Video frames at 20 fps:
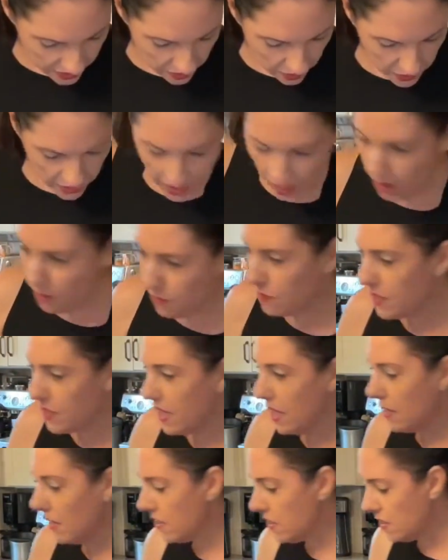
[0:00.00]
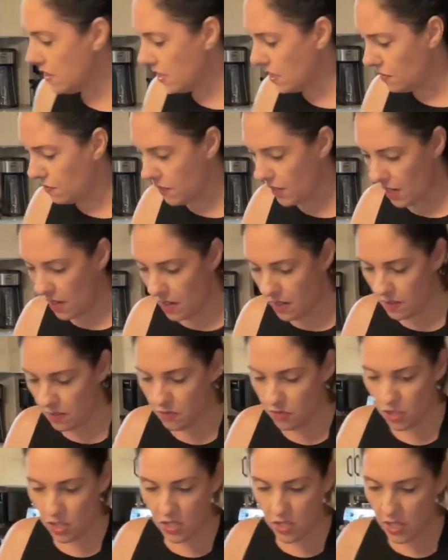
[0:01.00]
Oh yeah, vanilla stevia,
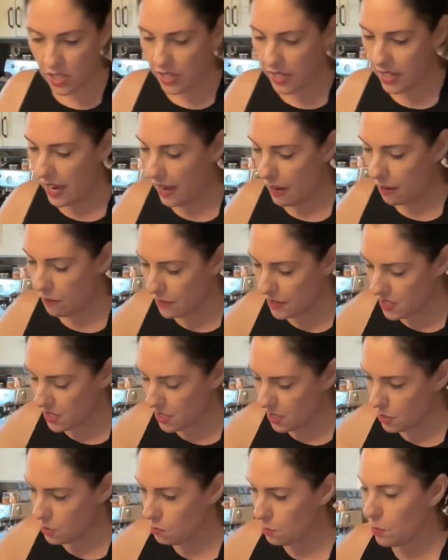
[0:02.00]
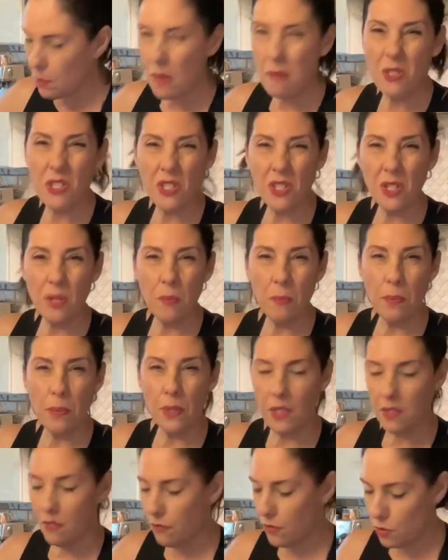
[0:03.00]
just like a 1/2 teaspoon. I'm just gonna put
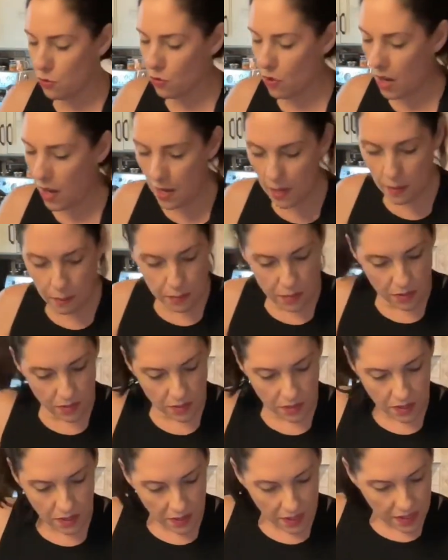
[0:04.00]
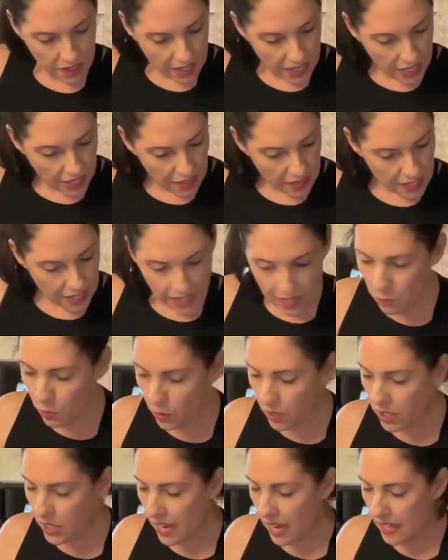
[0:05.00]
a few drops. And then we're
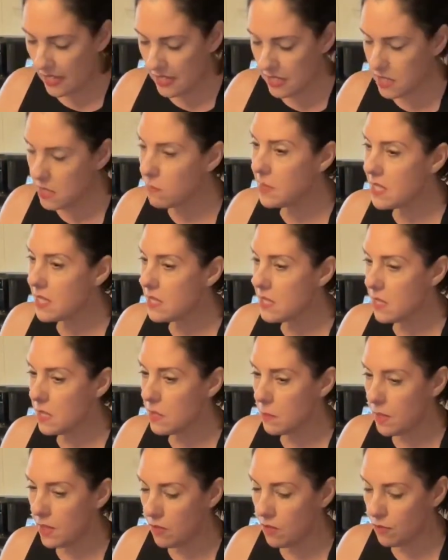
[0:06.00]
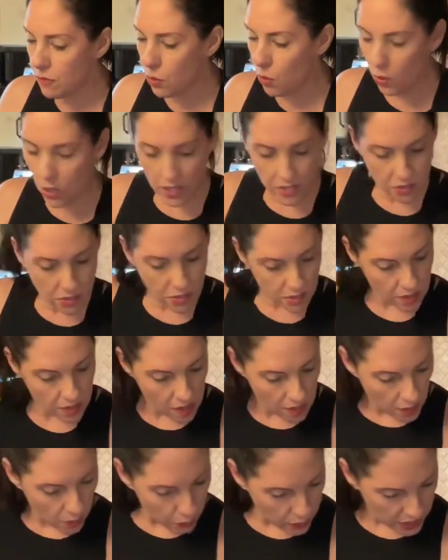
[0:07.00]
gonna add some cinnamon, of course.
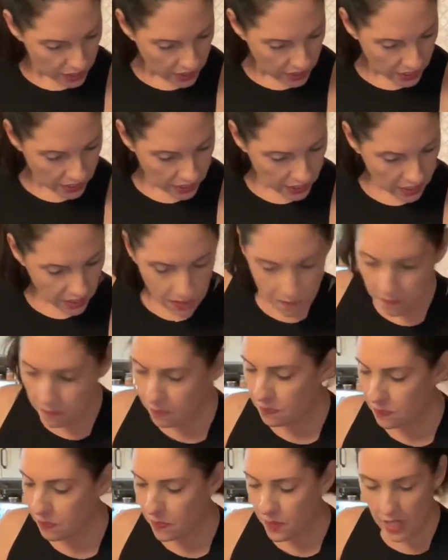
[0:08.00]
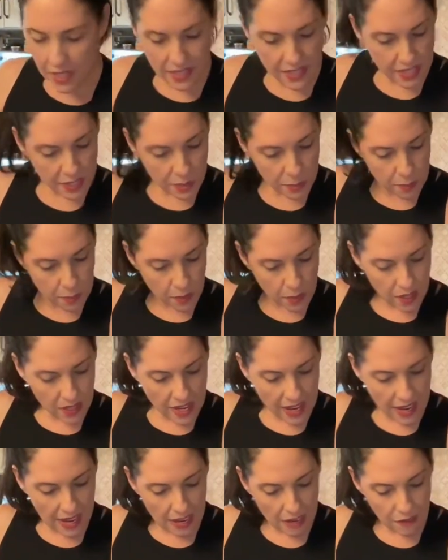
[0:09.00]
We need 1.5 teaspoons
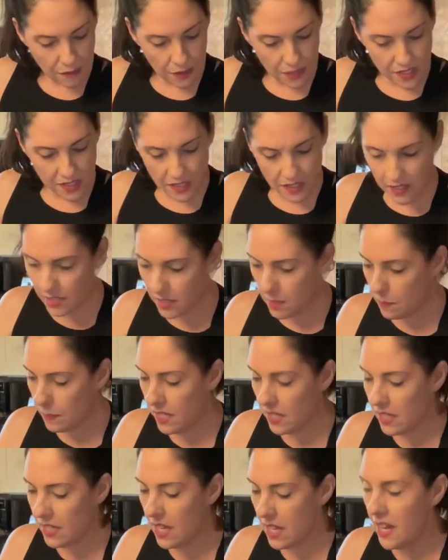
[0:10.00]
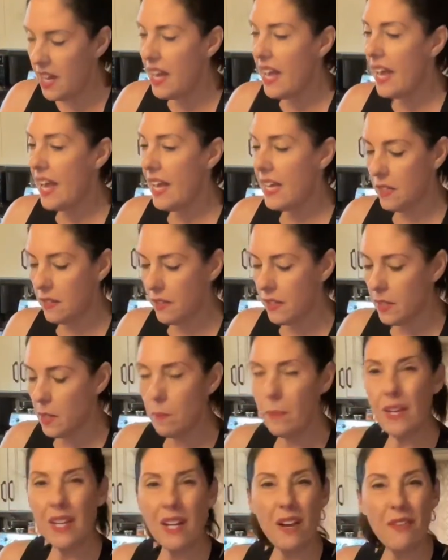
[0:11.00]
of cinnamon and a little
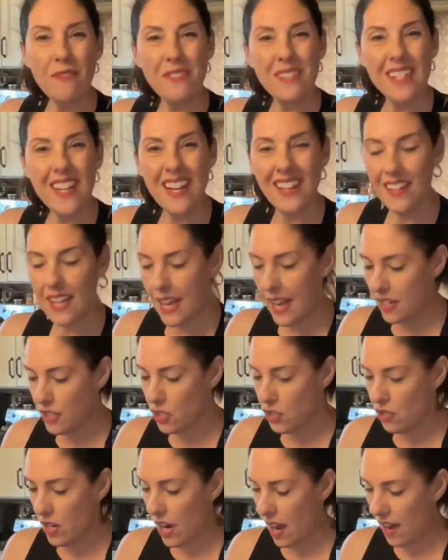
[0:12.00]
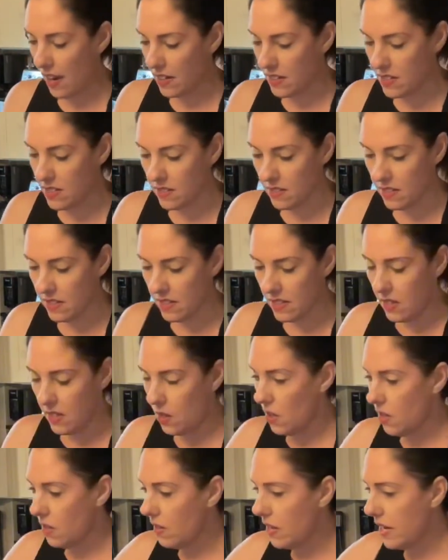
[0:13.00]
bit of vanilla extract.
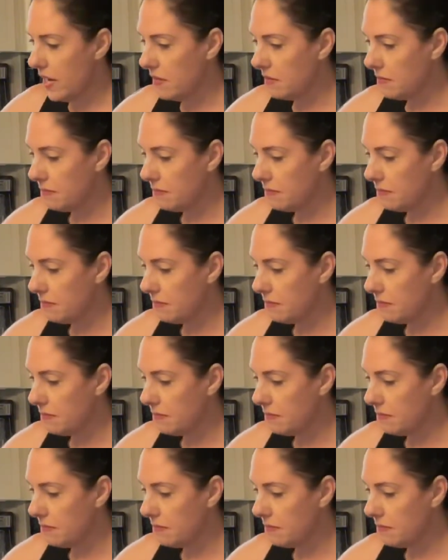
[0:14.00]
All right.